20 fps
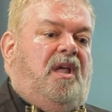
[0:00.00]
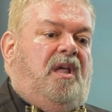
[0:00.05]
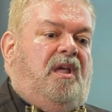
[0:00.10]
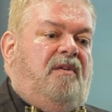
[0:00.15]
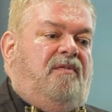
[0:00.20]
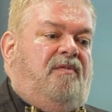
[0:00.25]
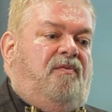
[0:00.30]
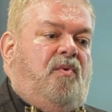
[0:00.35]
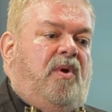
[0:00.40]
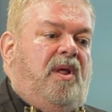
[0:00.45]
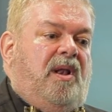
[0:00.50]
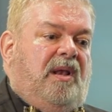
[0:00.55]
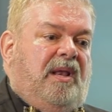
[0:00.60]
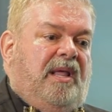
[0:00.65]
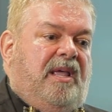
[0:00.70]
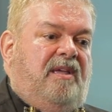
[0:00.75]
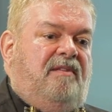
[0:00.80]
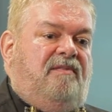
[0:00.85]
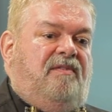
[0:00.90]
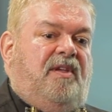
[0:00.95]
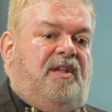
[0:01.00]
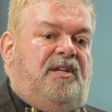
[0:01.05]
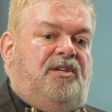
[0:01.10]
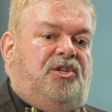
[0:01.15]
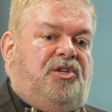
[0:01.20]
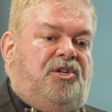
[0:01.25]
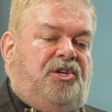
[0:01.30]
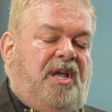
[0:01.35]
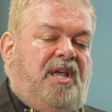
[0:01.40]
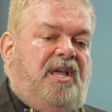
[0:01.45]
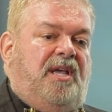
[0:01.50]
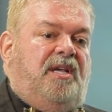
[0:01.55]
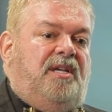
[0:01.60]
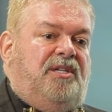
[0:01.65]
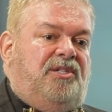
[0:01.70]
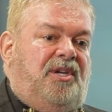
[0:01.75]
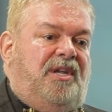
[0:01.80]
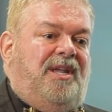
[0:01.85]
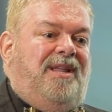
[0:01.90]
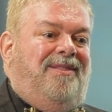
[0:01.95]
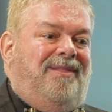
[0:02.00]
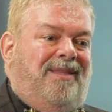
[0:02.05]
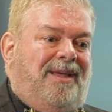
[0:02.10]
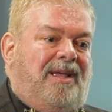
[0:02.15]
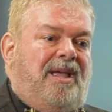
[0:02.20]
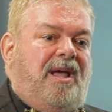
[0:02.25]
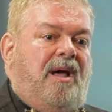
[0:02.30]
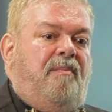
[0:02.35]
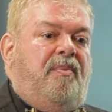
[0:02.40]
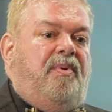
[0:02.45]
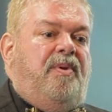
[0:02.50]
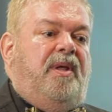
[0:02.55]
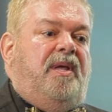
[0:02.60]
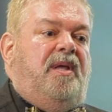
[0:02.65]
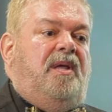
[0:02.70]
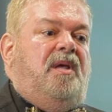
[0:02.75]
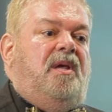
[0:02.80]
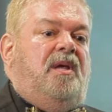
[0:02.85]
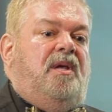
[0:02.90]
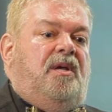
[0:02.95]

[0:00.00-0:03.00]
if we're leaving shares in the company